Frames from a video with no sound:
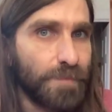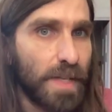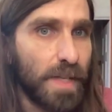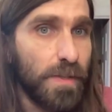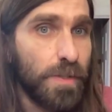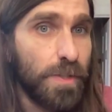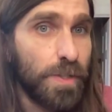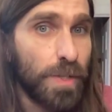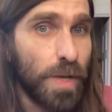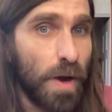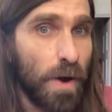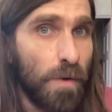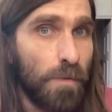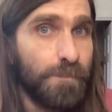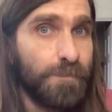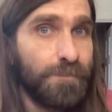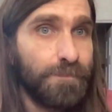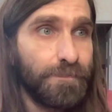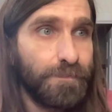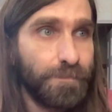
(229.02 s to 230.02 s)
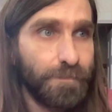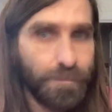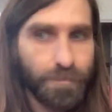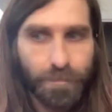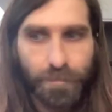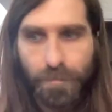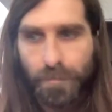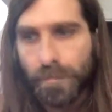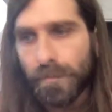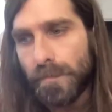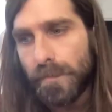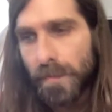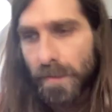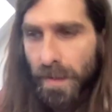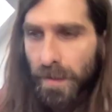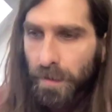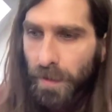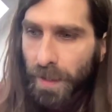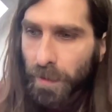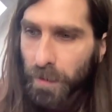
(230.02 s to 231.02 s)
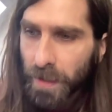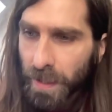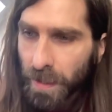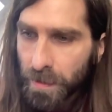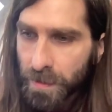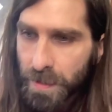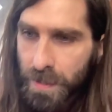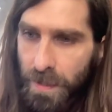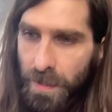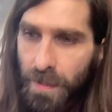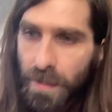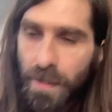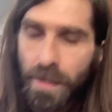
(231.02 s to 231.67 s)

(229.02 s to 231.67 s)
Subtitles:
So, like when he goes